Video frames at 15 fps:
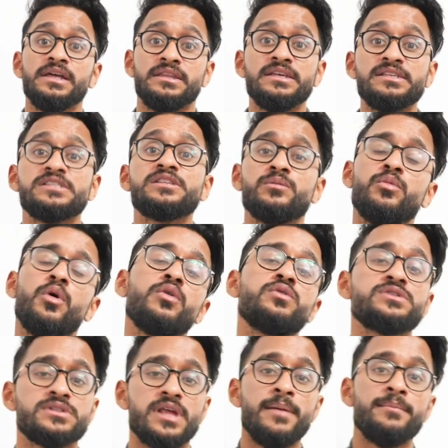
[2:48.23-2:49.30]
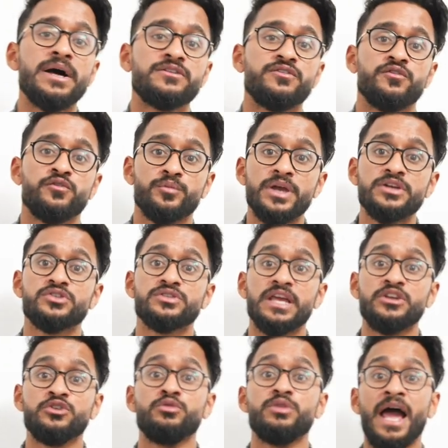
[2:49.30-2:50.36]
this is the most amount of information
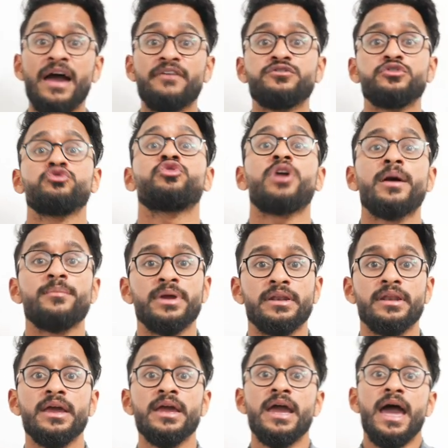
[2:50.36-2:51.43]
that you'll have to cram in.